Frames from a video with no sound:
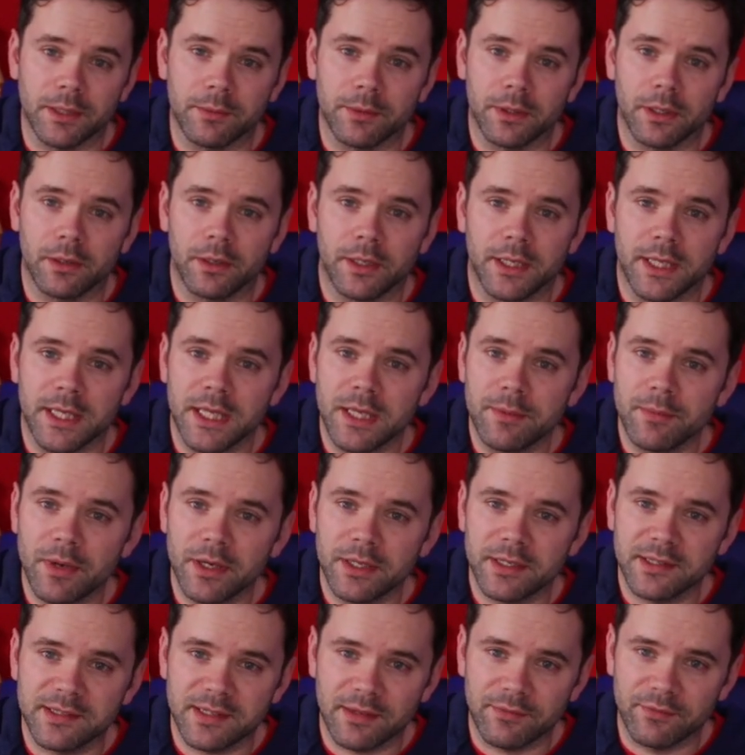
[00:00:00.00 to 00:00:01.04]
We're going E
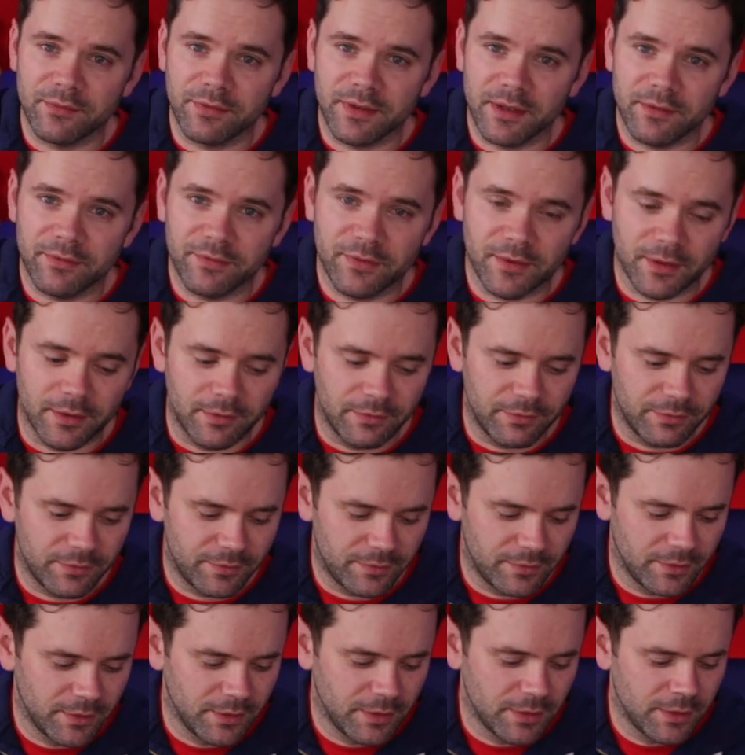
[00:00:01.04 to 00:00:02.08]
minor 7 flat
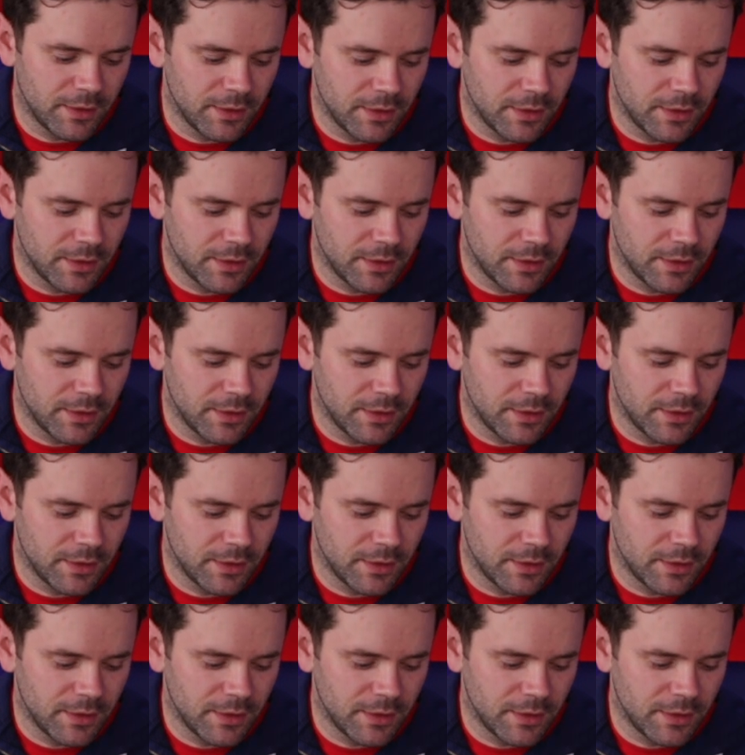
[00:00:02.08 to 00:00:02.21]
5.